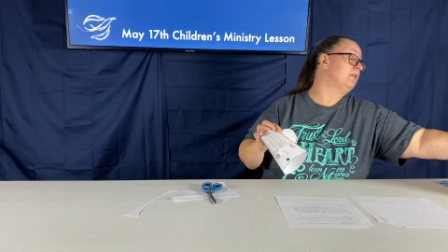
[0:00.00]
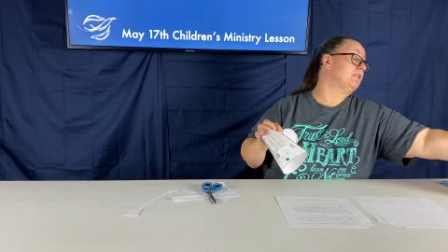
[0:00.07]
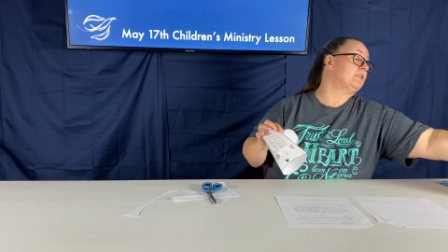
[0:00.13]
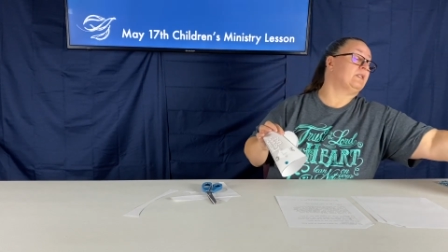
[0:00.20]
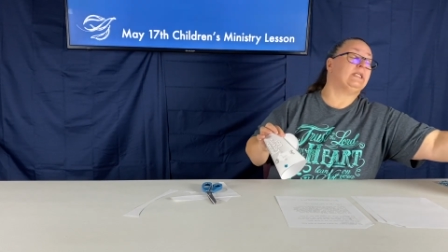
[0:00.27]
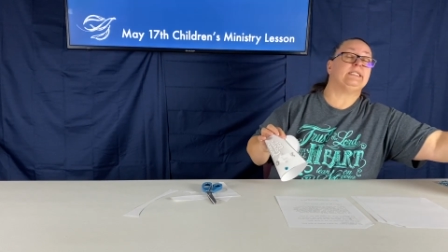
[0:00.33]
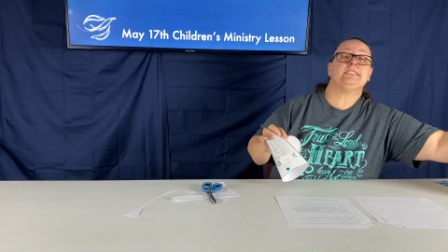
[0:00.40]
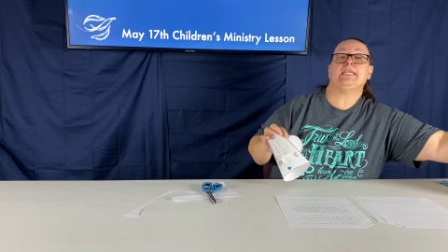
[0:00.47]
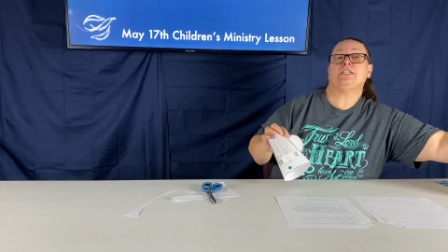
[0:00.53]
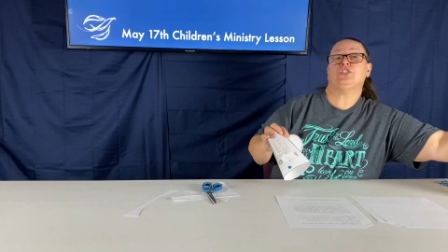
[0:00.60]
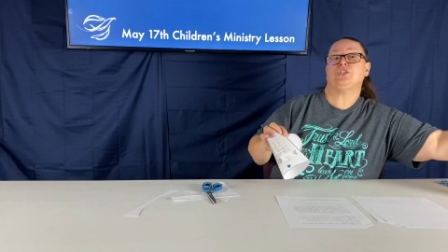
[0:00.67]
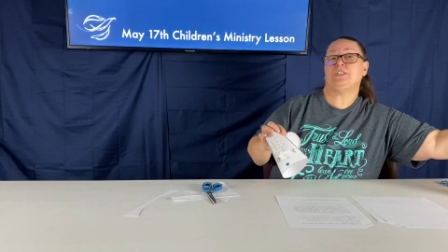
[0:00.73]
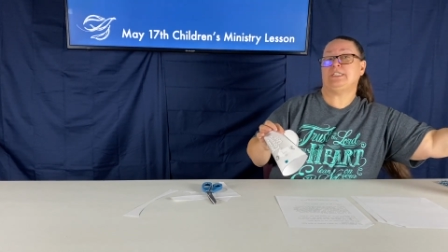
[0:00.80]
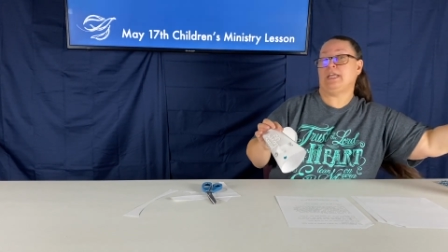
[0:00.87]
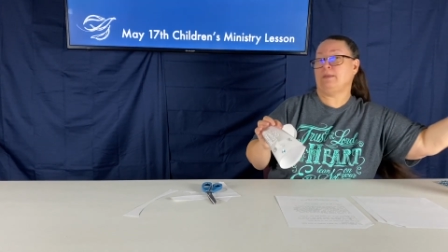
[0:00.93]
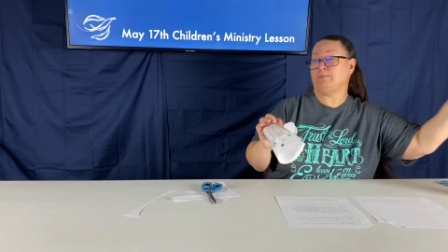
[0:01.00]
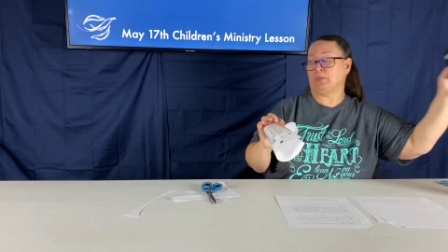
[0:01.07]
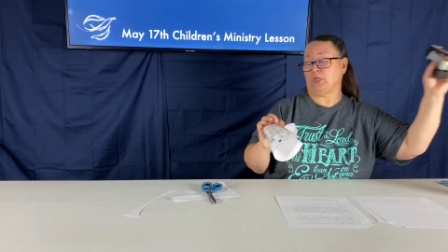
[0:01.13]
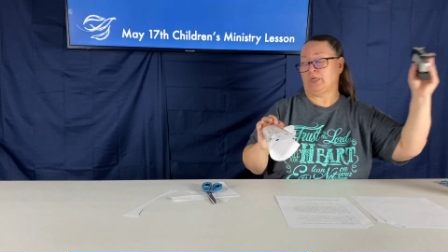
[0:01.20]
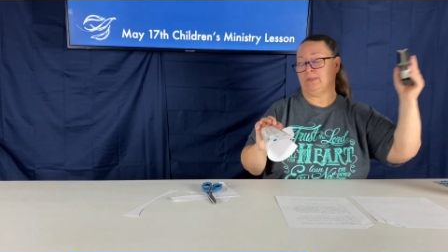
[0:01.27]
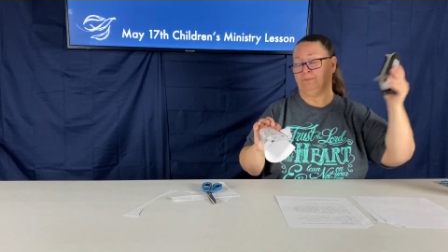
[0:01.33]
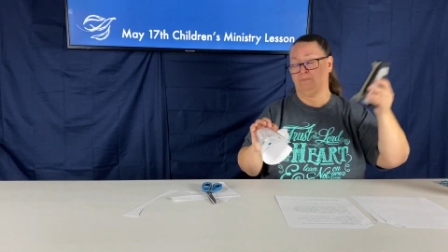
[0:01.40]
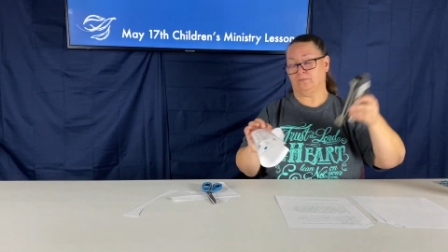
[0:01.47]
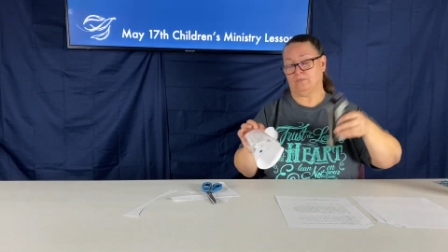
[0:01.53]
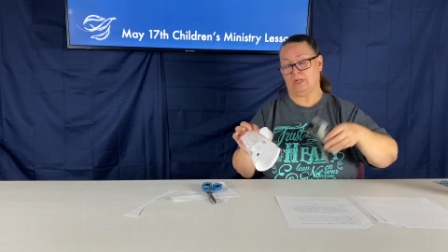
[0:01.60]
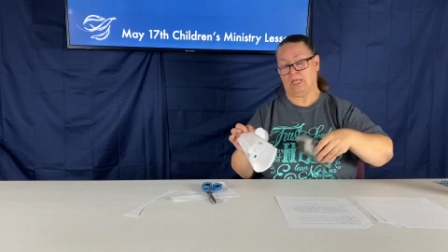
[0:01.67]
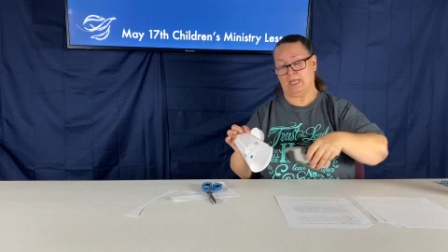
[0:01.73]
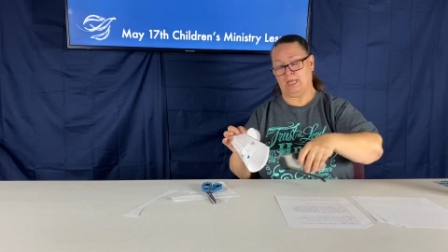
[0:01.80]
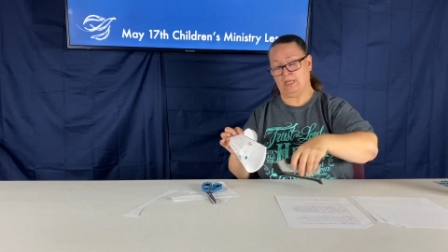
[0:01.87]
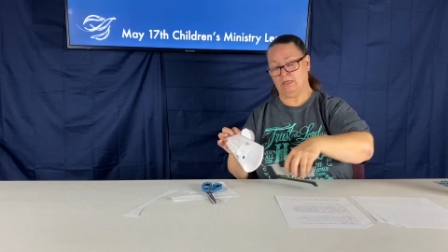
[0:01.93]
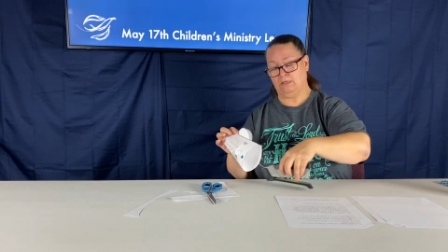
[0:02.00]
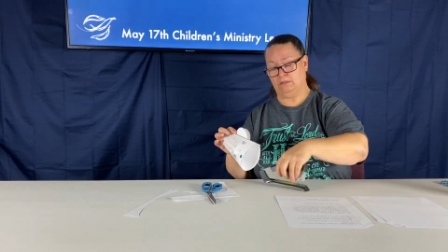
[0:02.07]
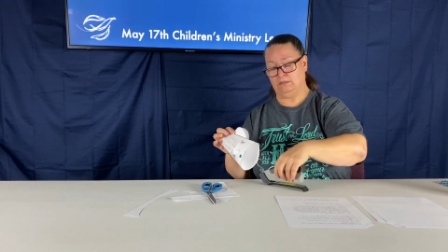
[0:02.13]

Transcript: So let's get your stapler, okay?